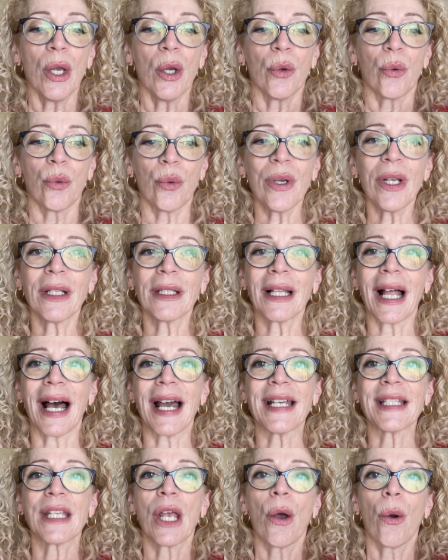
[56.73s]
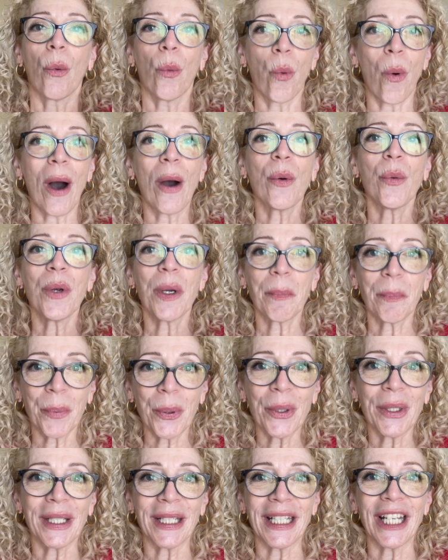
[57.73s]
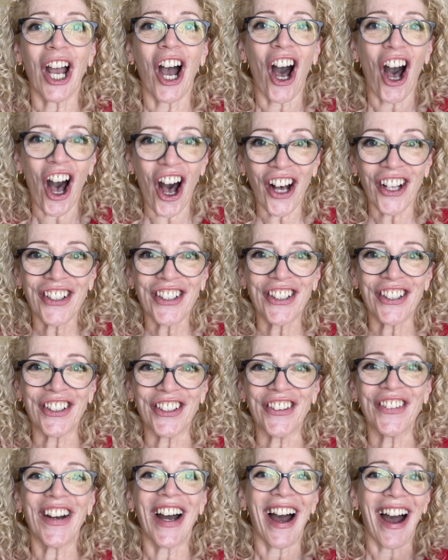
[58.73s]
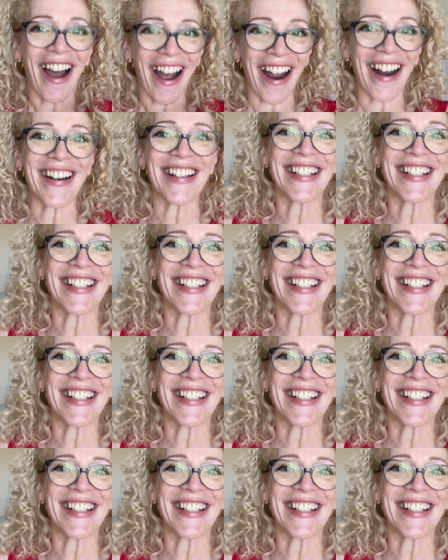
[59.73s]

realize what we're putting onto our